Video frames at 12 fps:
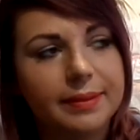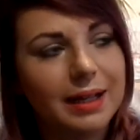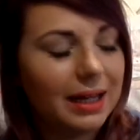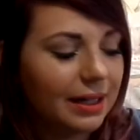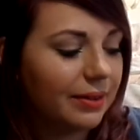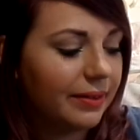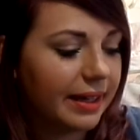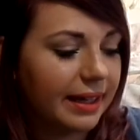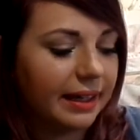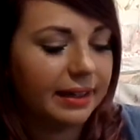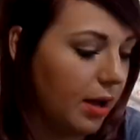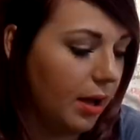I don't
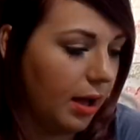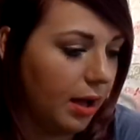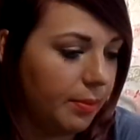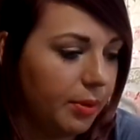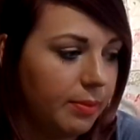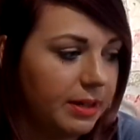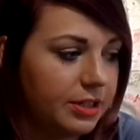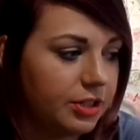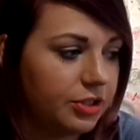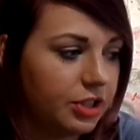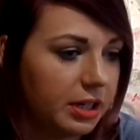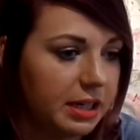care. I'll probably
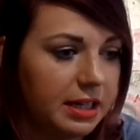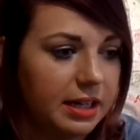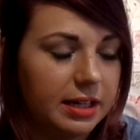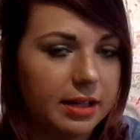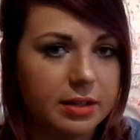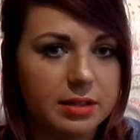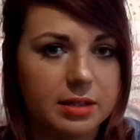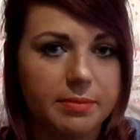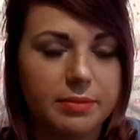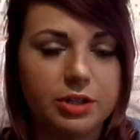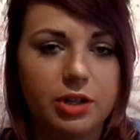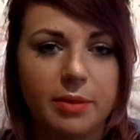just chuck in some
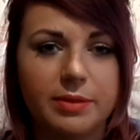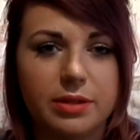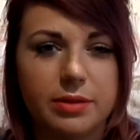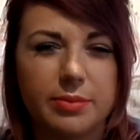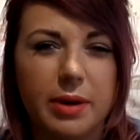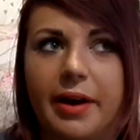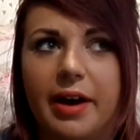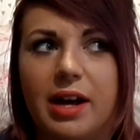pyjamas as well.